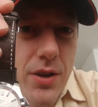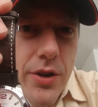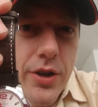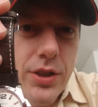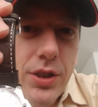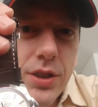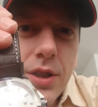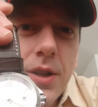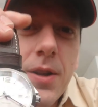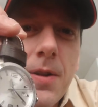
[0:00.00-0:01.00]
Hirsch
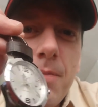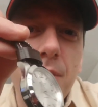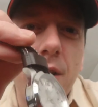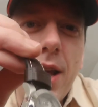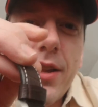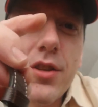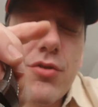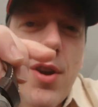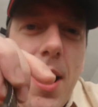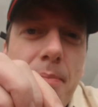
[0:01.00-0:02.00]
leather
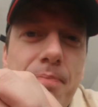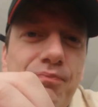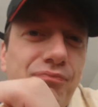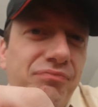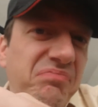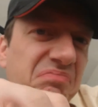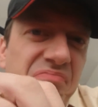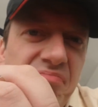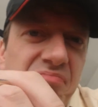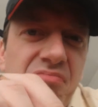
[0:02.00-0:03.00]
strap.
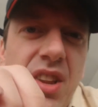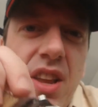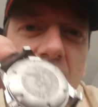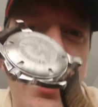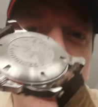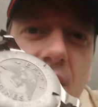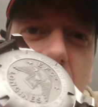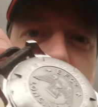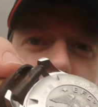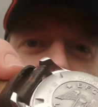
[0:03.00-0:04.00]
It fits